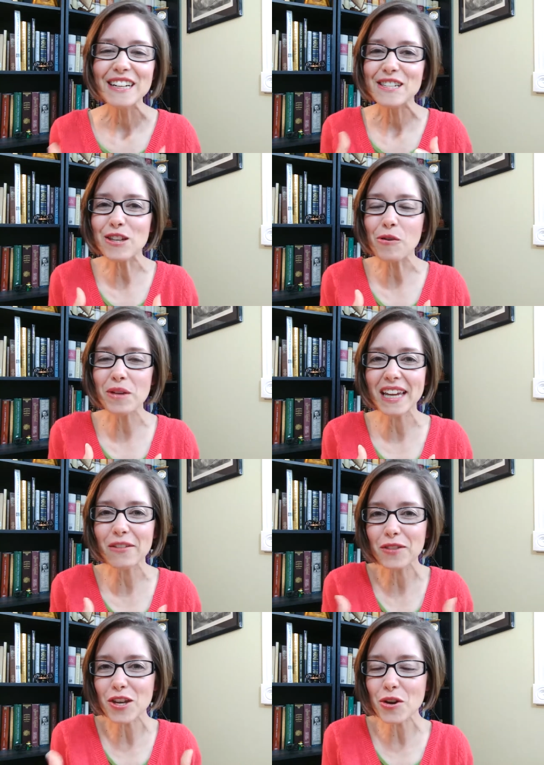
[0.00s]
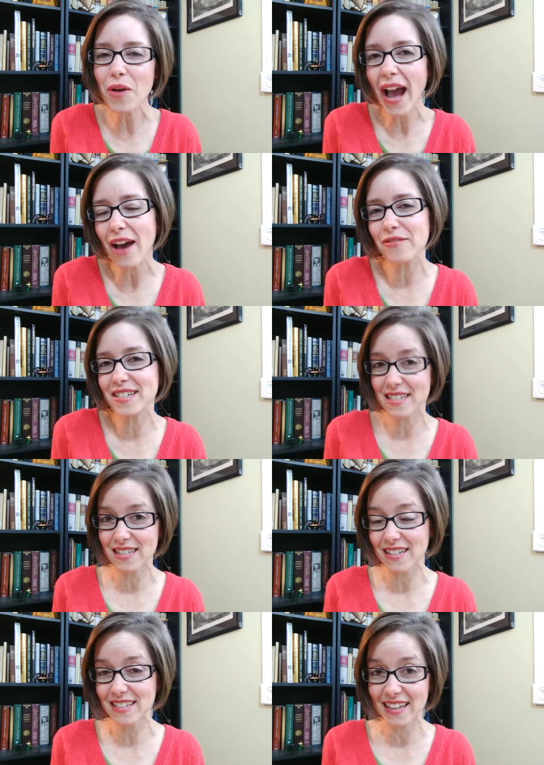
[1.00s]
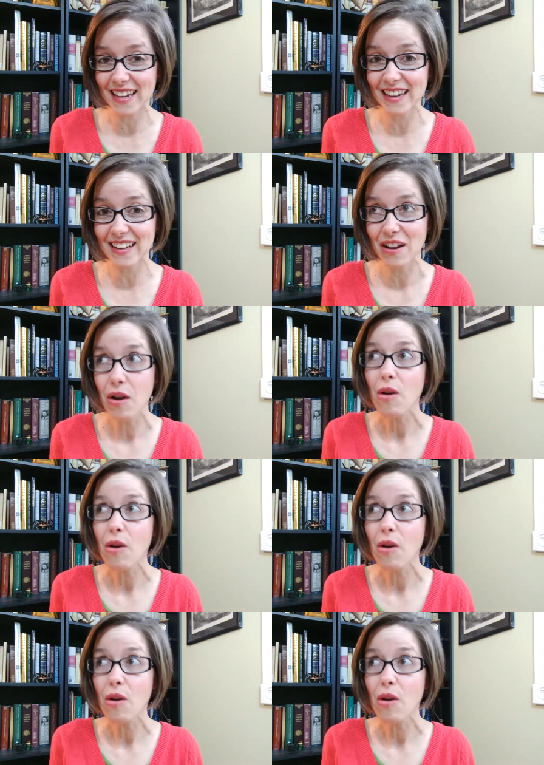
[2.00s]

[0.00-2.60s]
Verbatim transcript: So if you have a dyslexic kid,